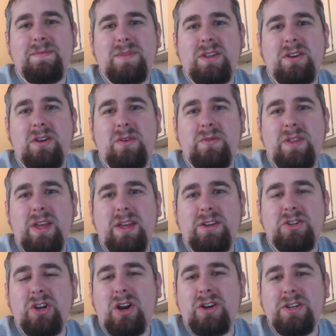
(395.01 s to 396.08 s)
you know, they
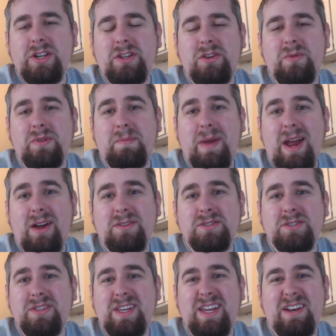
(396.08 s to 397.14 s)
charge at you with pounce,
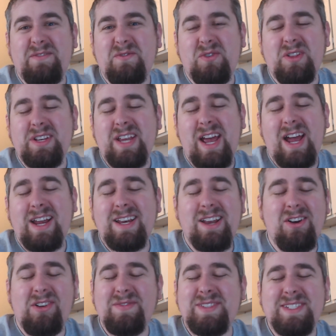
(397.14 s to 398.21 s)
so they get a full attack. Now
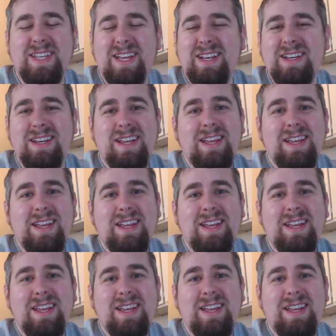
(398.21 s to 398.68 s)
all of a sudden,